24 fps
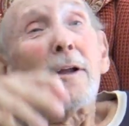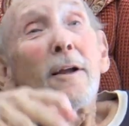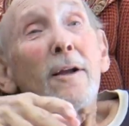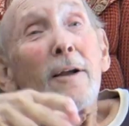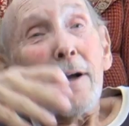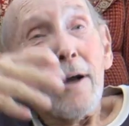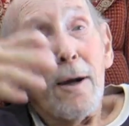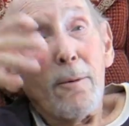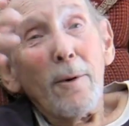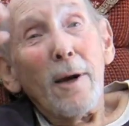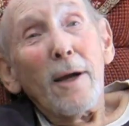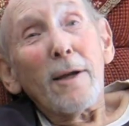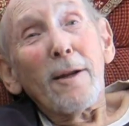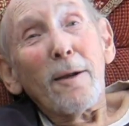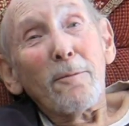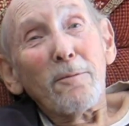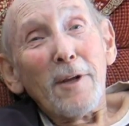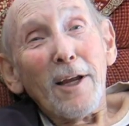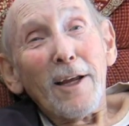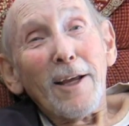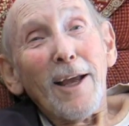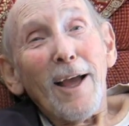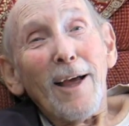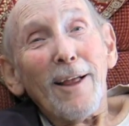I wound up
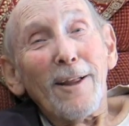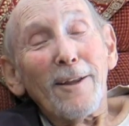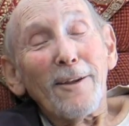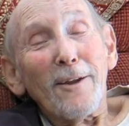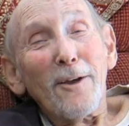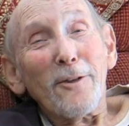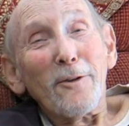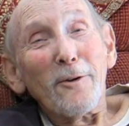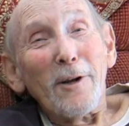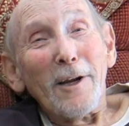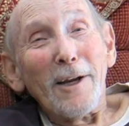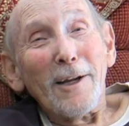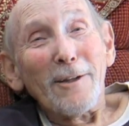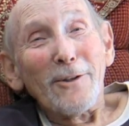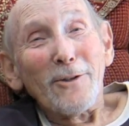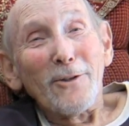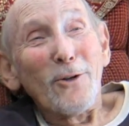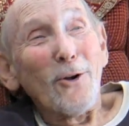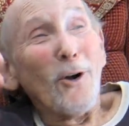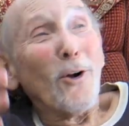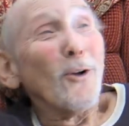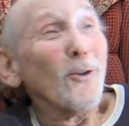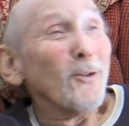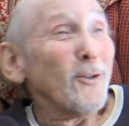taking out another English
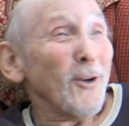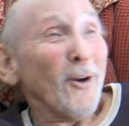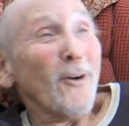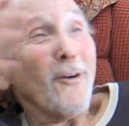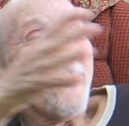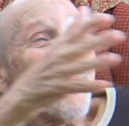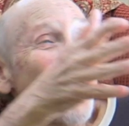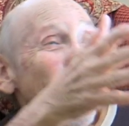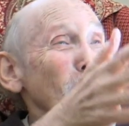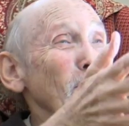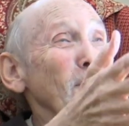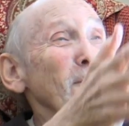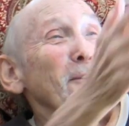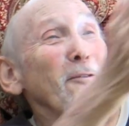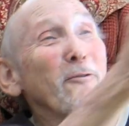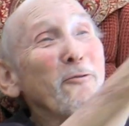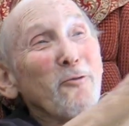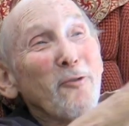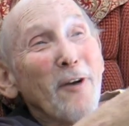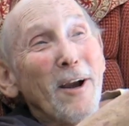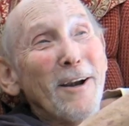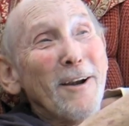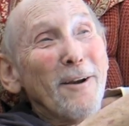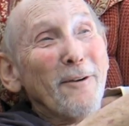girl. It turned out was a
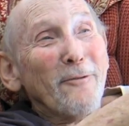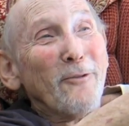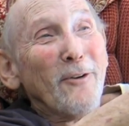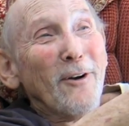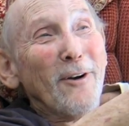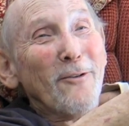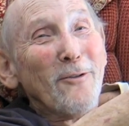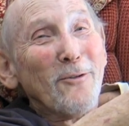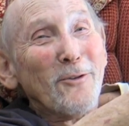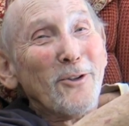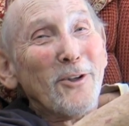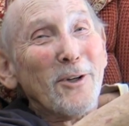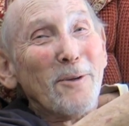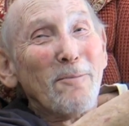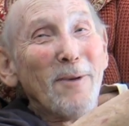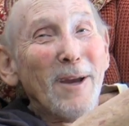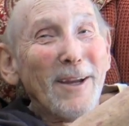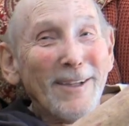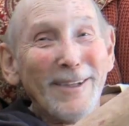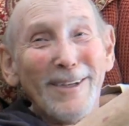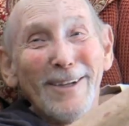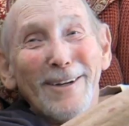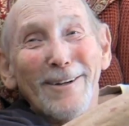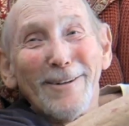friend of hers who she met
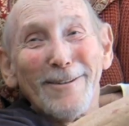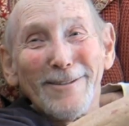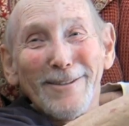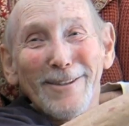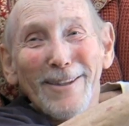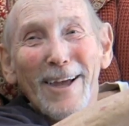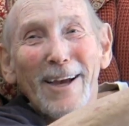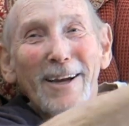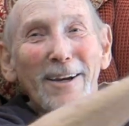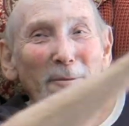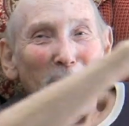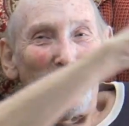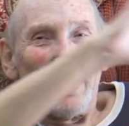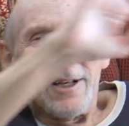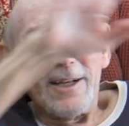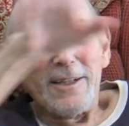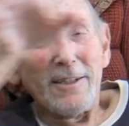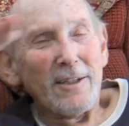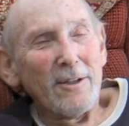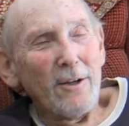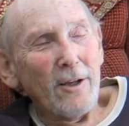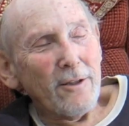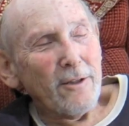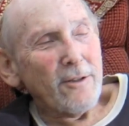years later, but that's
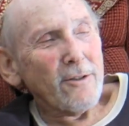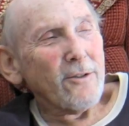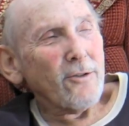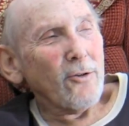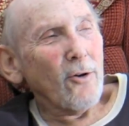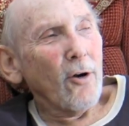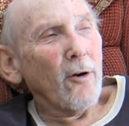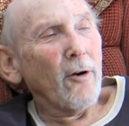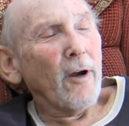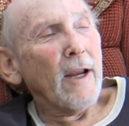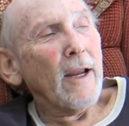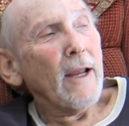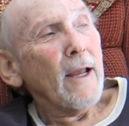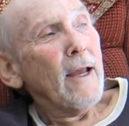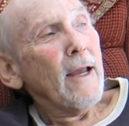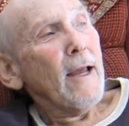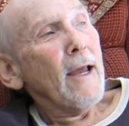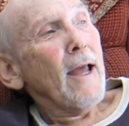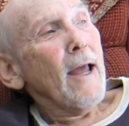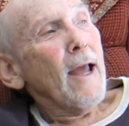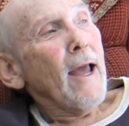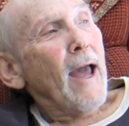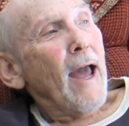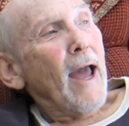another story.
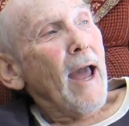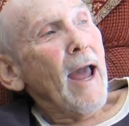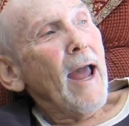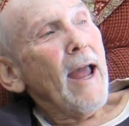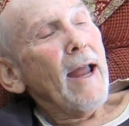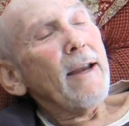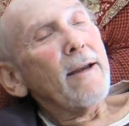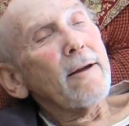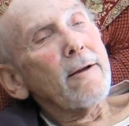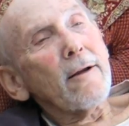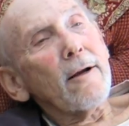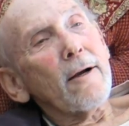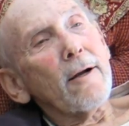And